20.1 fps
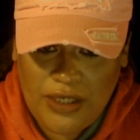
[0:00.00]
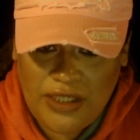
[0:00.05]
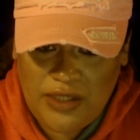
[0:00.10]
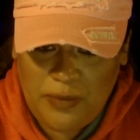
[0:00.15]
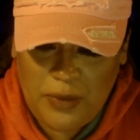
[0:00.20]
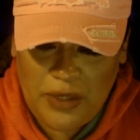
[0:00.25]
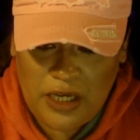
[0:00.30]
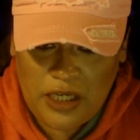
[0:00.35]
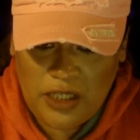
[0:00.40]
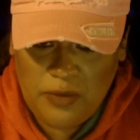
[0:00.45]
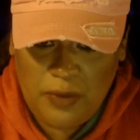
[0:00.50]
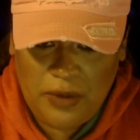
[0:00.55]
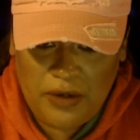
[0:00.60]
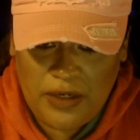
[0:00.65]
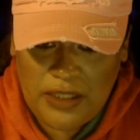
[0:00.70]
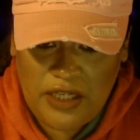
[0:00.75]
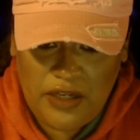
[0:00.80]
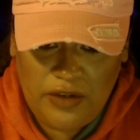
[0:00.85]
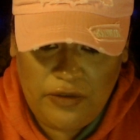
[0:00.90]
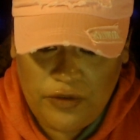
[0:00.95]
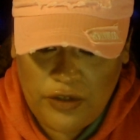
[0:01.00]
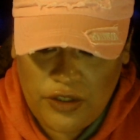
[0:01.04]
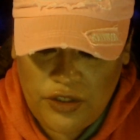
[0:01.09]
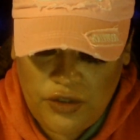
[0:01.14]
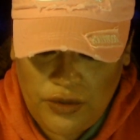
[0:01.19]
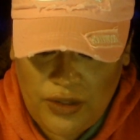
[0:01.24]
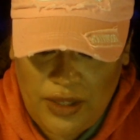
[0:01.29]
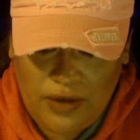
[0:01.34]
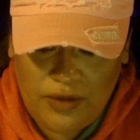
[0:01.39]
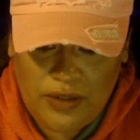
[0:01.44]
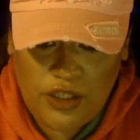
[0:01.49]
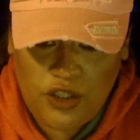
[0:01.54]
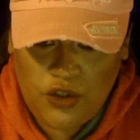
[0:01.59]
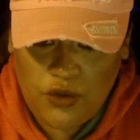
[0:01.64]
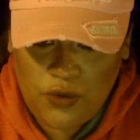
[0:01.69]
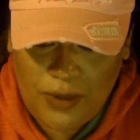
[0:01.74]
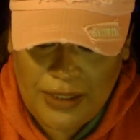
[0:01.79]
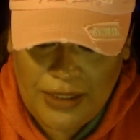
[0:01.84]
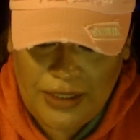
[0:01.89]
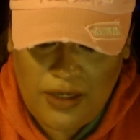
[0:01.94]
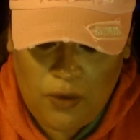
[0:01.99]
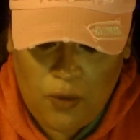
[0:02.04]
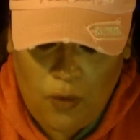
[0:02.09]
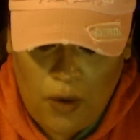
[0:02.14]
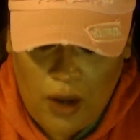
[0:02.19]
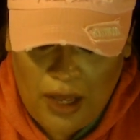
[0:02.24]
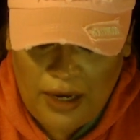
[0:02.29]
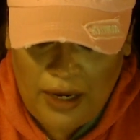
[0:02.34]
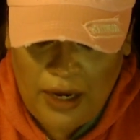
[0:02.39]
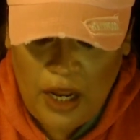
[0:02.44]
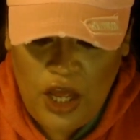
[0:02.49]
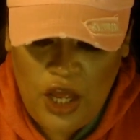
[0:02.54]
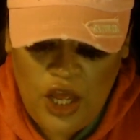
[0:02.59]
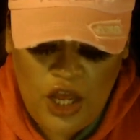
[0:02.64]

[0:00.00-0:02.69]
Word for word: to be experiencing for two thousand twenty-one,